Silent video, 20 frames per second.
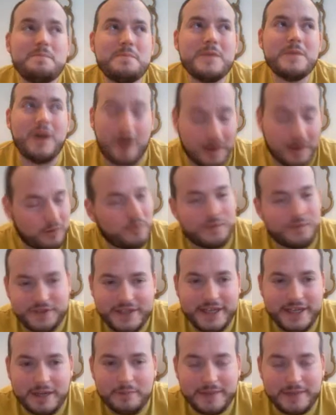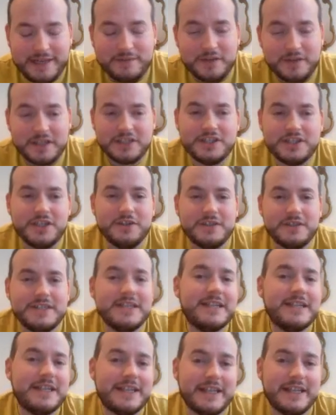I'm obviously going to give an excuse
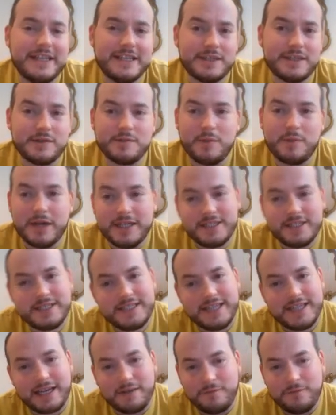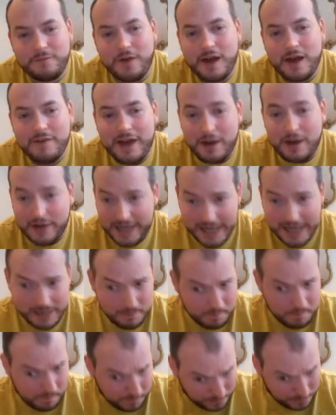that this was my second 5-hour
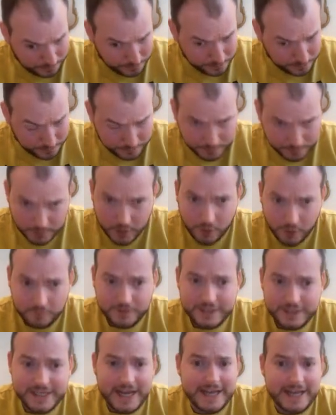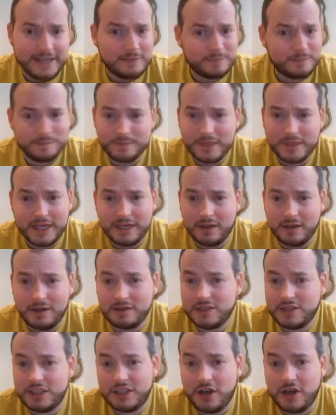game of the day, and I
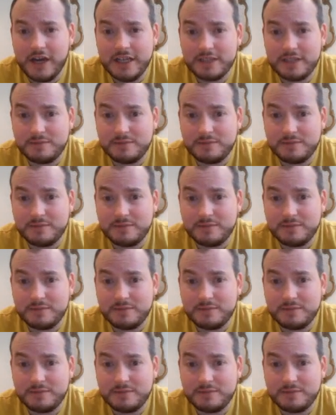was just tired.